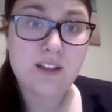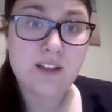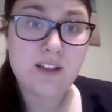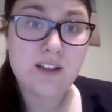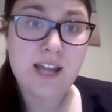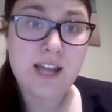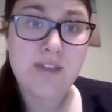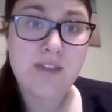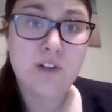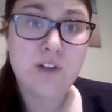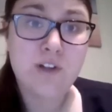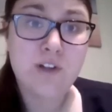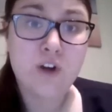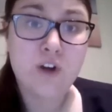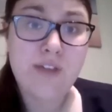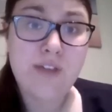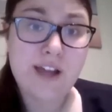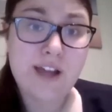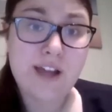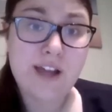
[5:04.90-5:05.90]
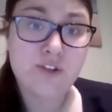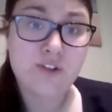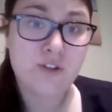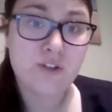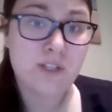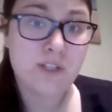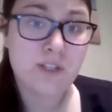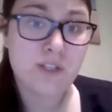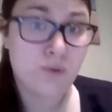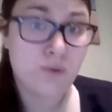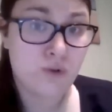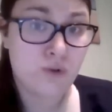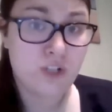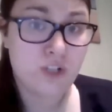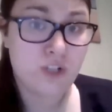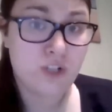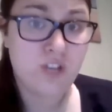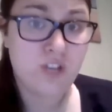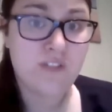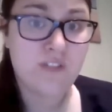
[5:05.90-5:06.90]
they have a lot of extra support
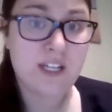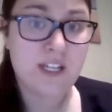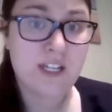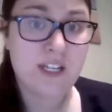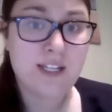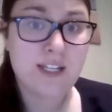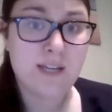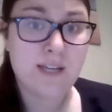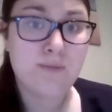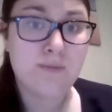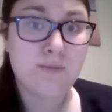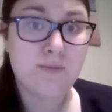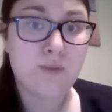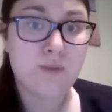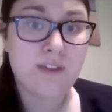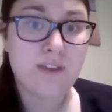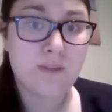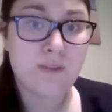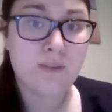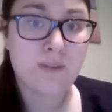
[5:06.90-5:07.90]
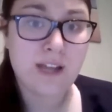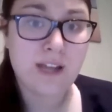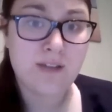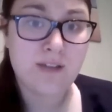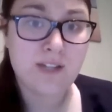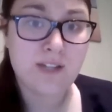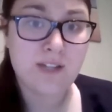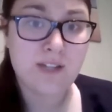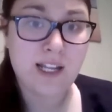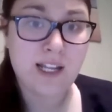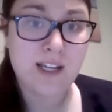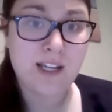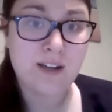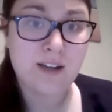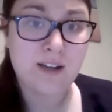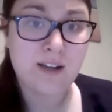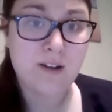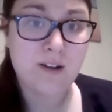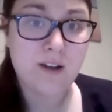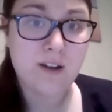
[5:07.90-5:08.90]
services like bereavement counselling.
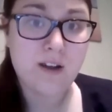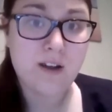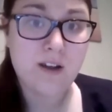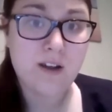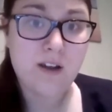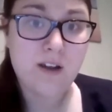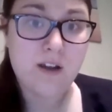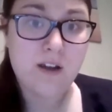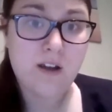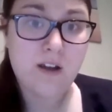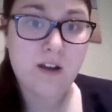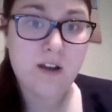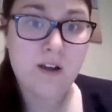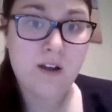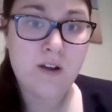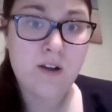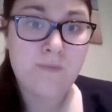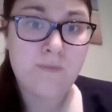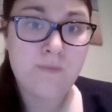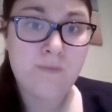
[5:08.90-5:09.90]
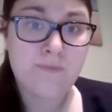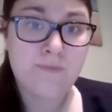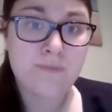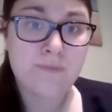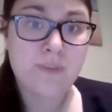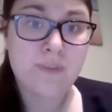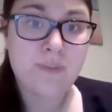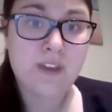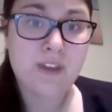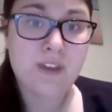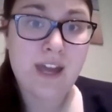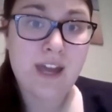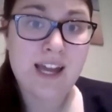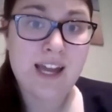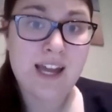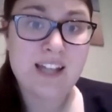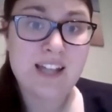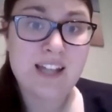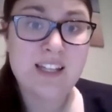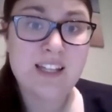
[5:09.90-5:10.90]
Um,
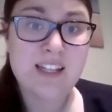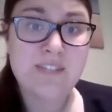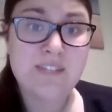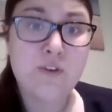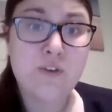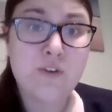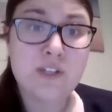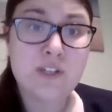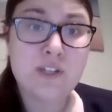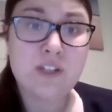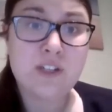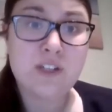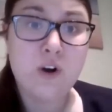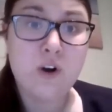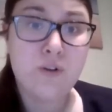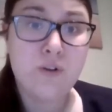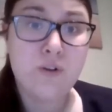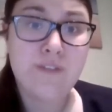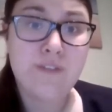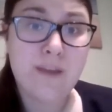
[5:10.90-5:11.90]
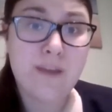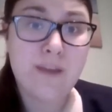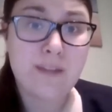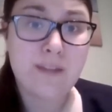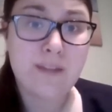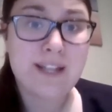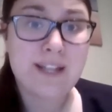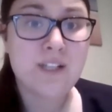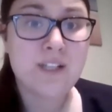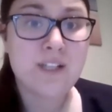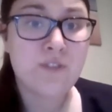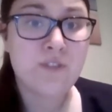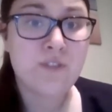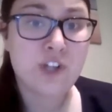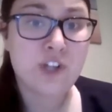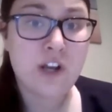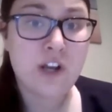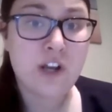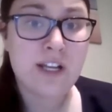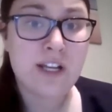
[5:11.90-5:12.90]
and this focuses on the whole family, so the
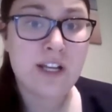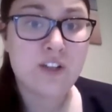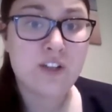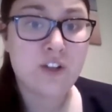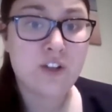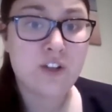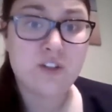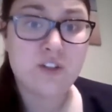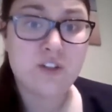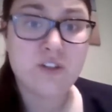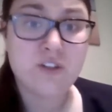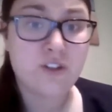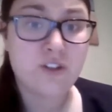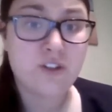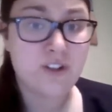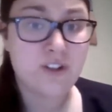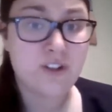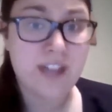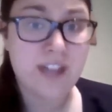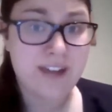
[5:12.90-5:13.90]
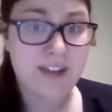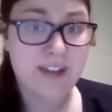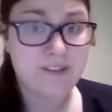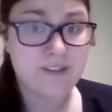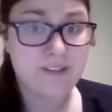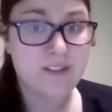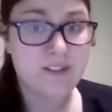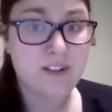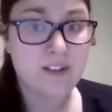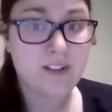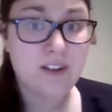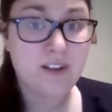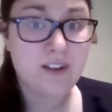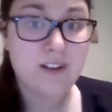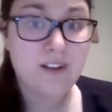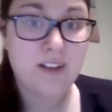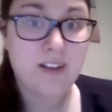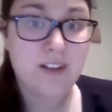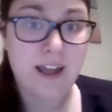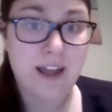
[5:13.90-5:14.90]
journey doesn't just end
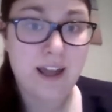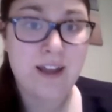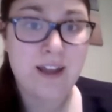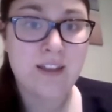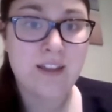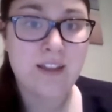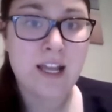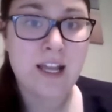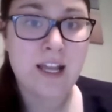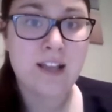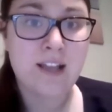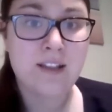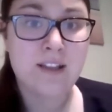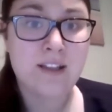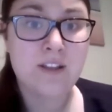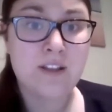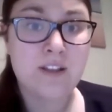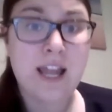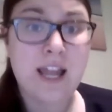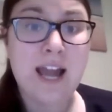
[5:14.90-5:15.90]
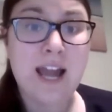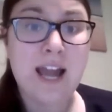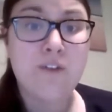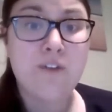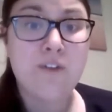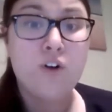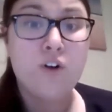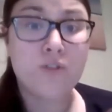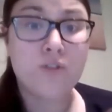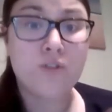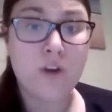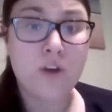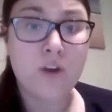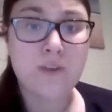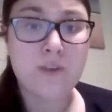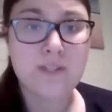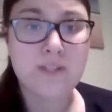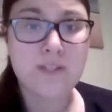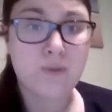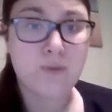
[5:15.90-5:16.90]
there. They they have ongoing
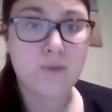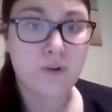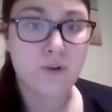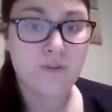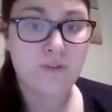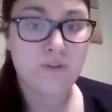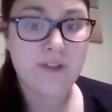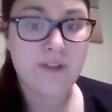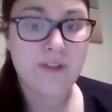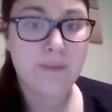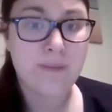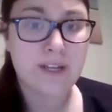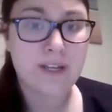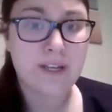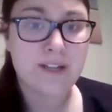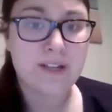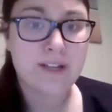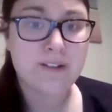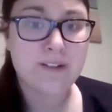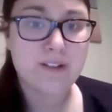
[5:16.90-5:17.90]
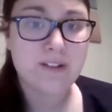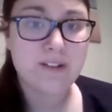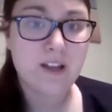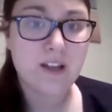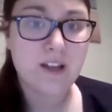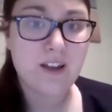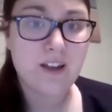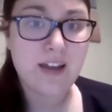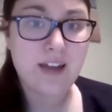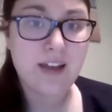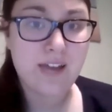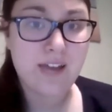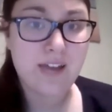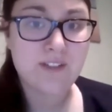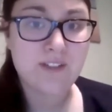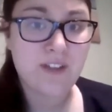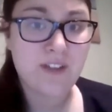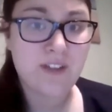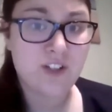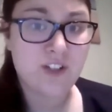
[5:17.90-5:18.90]
support for families after
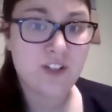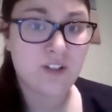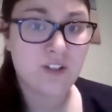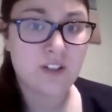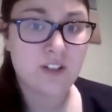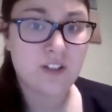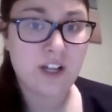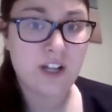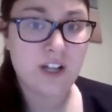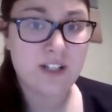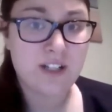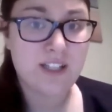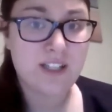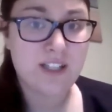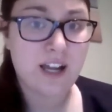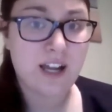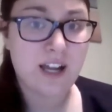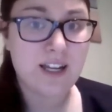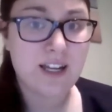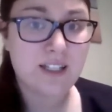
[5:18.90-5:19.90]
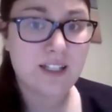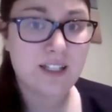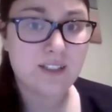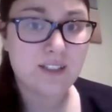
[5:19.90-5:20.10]
their child, child has died.